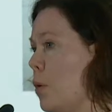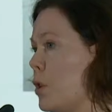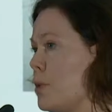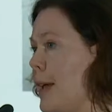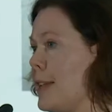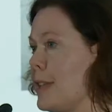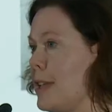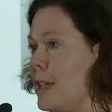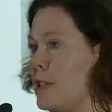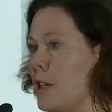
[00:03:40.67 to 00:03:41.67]
which makes it
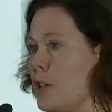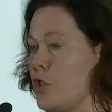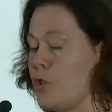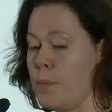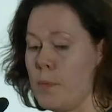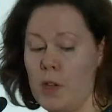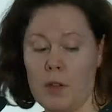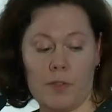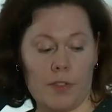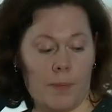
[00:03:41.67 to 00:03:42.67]
easier to remove.